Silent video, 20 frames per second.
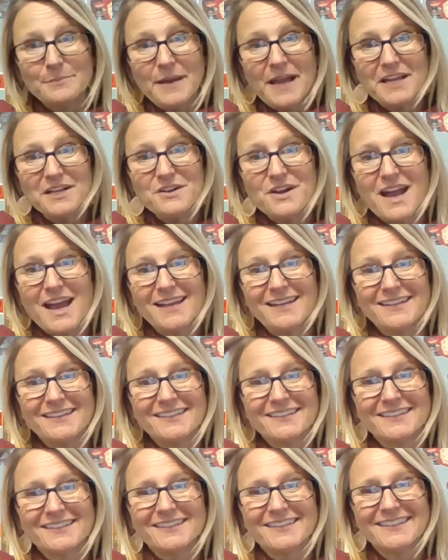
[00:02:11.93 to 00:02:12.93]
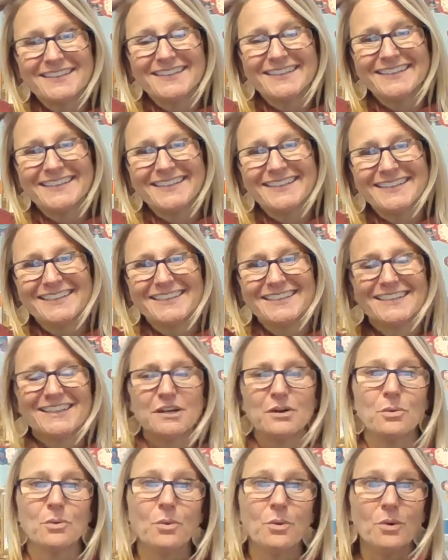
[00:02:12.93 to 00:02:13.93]
Pat your head
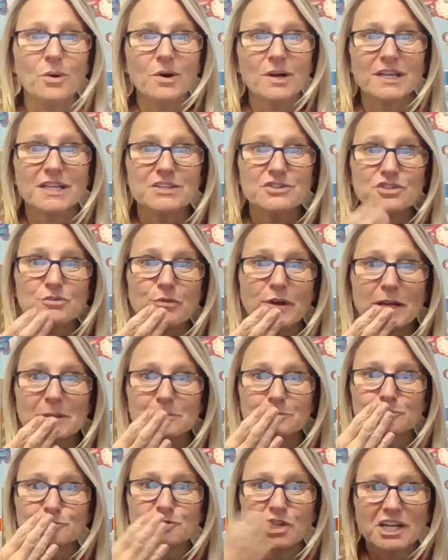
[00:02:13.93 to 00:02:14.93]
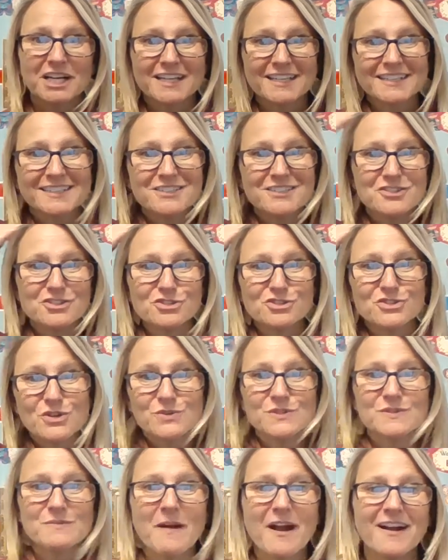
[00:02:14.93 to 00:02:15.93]
or kiss your brain because you're so
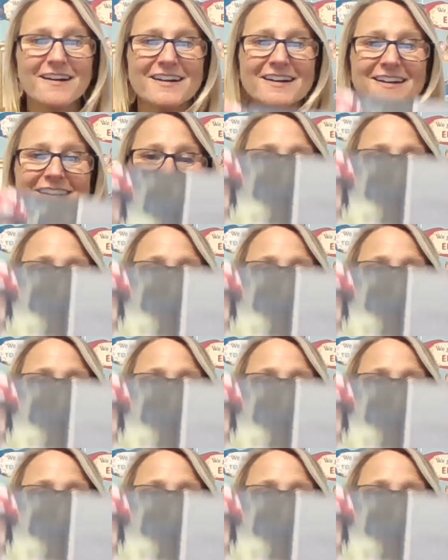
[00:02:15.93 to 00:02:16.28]
smart.